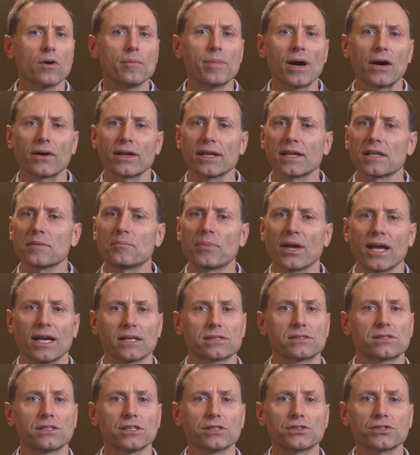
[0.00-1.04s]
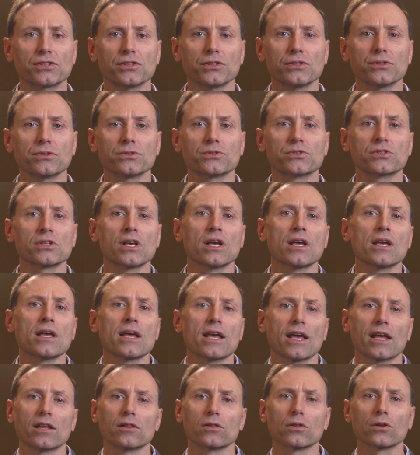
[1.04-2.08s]
about any past issues
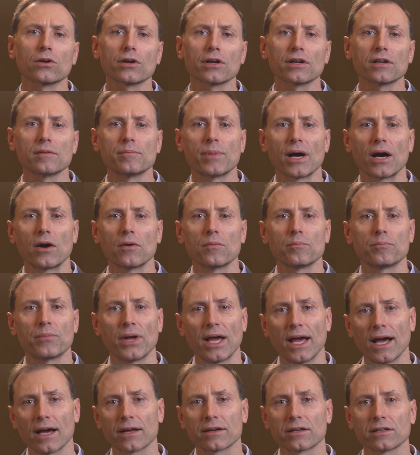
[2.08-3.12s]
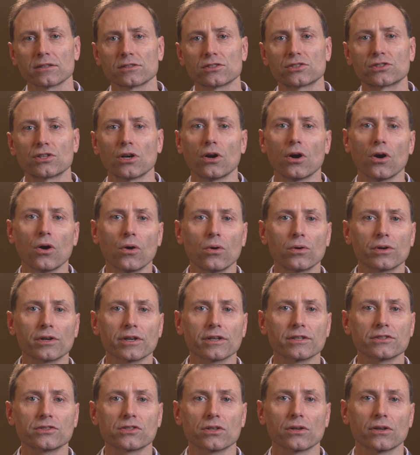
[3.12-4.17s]
and learn about patterns to
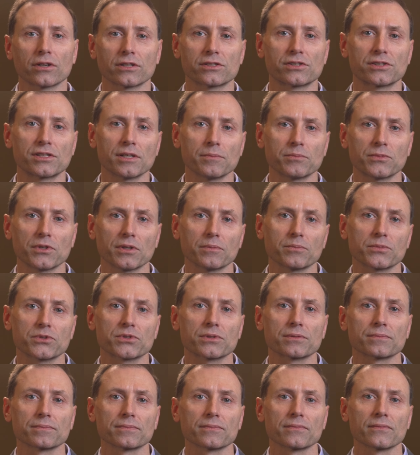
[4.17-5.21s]
odors or symptoms.